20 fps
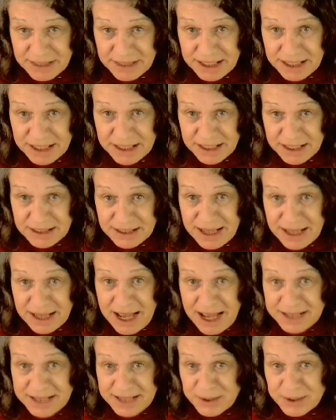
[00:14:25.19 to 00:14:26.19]
in
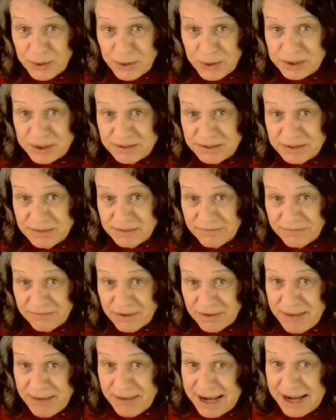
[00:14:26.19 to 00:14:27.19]
ice cores
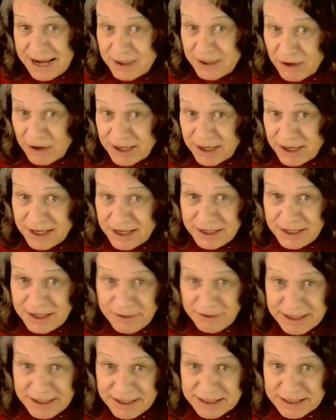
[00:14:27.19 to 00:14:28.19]
from Antarctica and
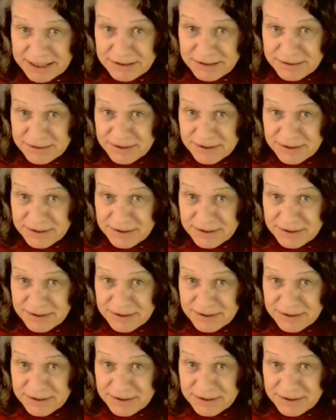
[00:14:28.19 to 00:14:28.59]
Greenland,